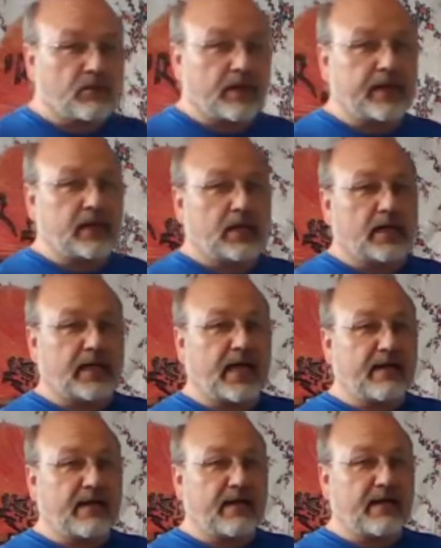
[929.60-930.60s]
right, and I
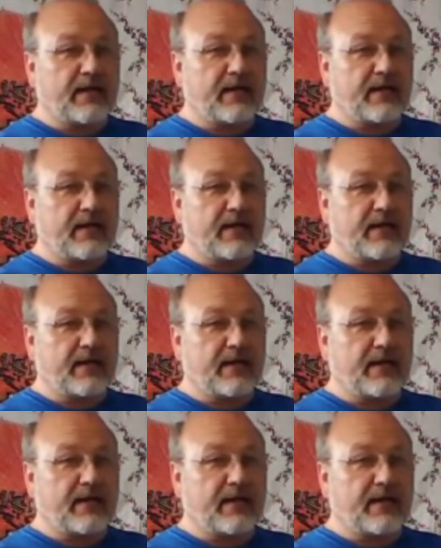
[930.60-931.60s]
have to arrest
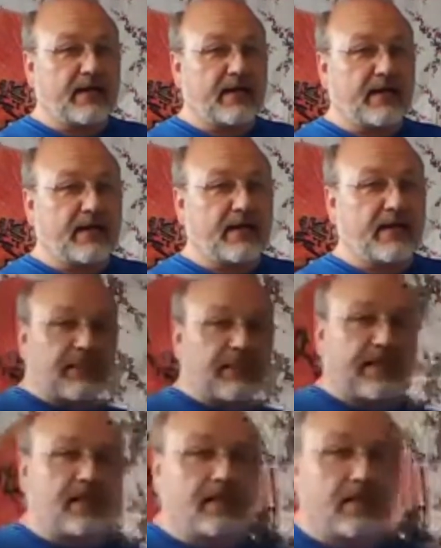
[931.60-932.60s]
somebody,
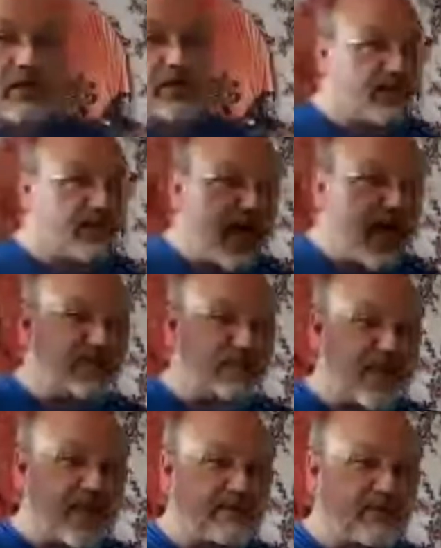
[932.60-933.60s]
right? We need to have
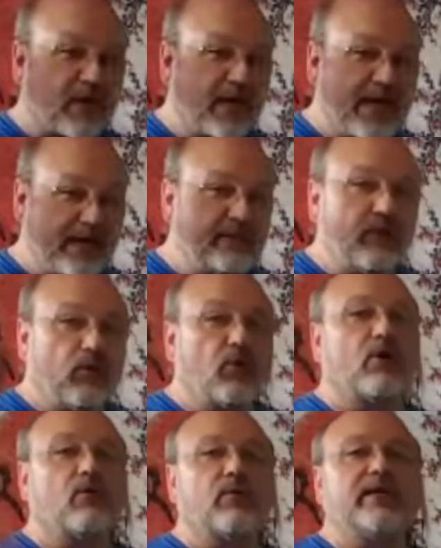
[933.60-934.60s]
eyes in the back head,
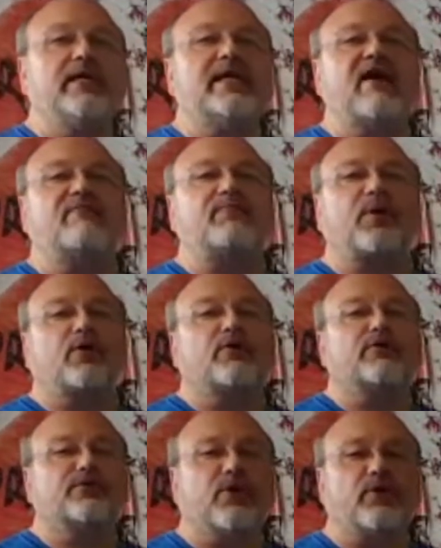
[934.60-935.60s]
or we need to have
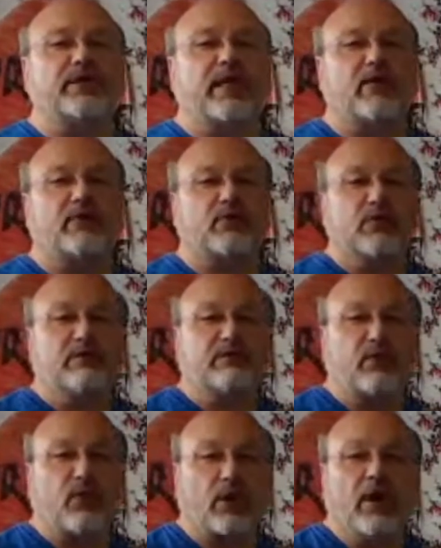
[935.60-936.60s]
partners and know how they're looking
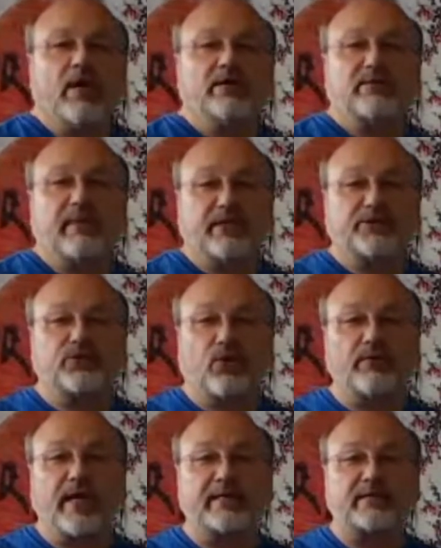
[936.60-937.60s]
for to make sure
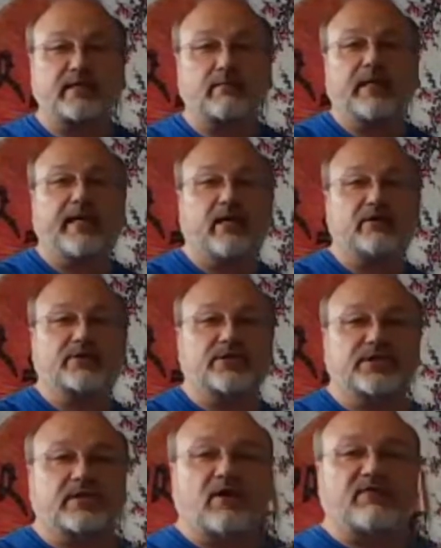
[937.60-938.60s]
that somebody else
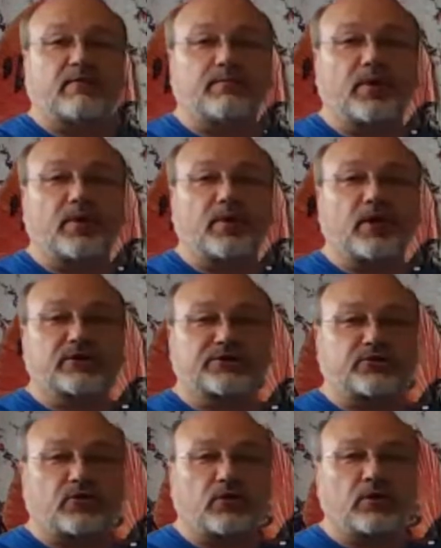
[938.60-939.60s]
doesn't come off a bar
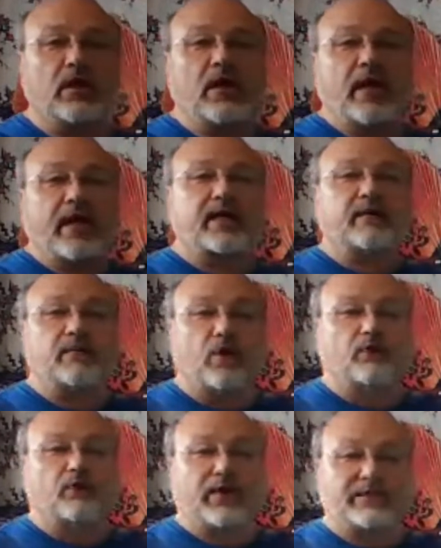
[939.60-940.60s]
stool and come over and
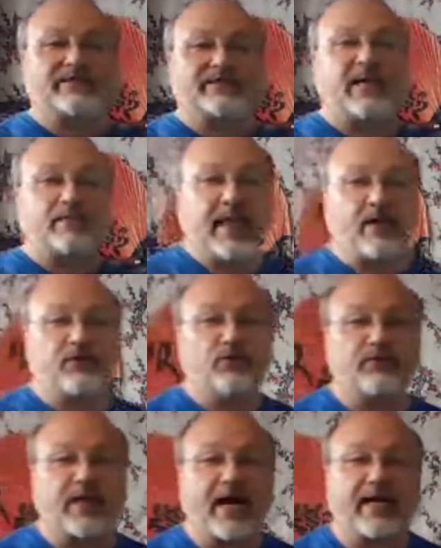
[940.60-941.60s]
step in. And now you've
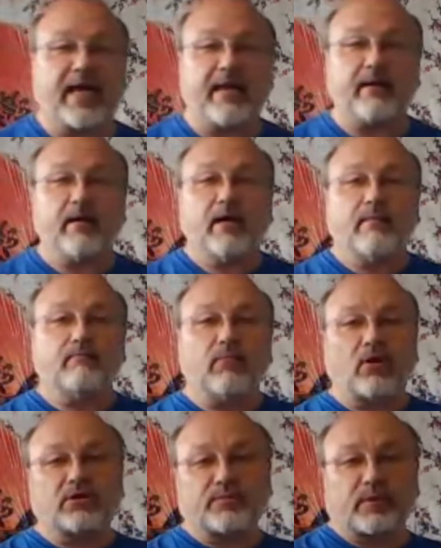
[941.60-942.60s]
got a
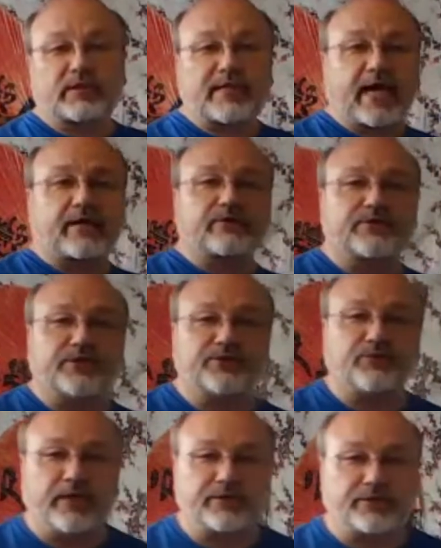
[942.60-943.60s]
multiple attacker
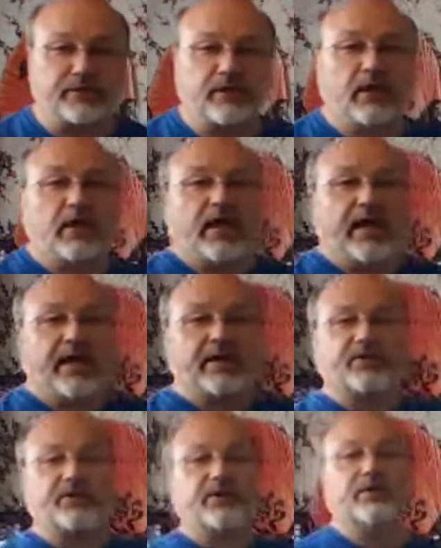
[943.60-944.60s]
situation, and
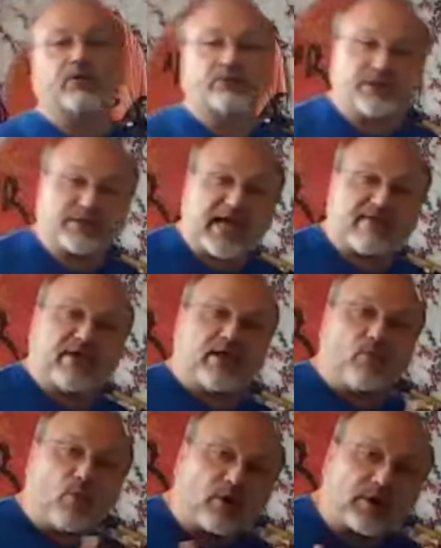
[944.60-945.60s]
you don't just have
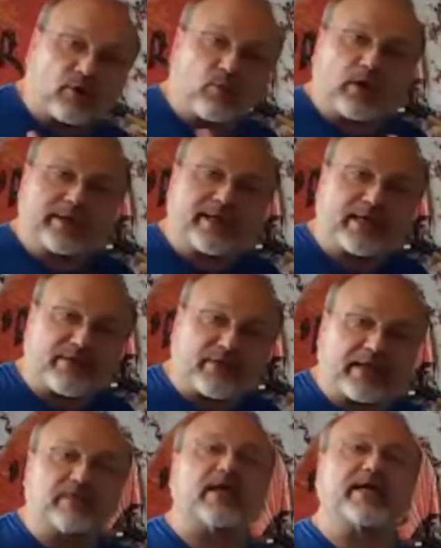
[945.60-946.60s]
a one-on-one kind of
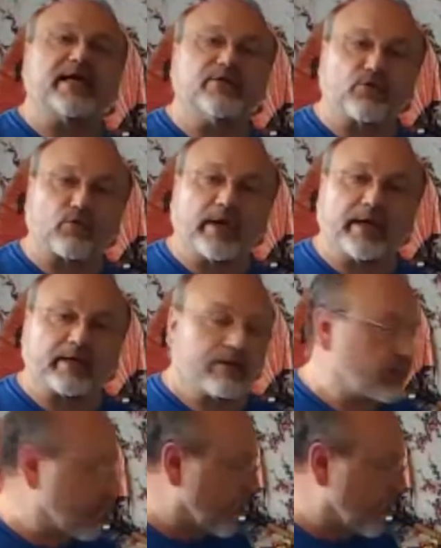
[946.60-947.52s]
thing like in the ring.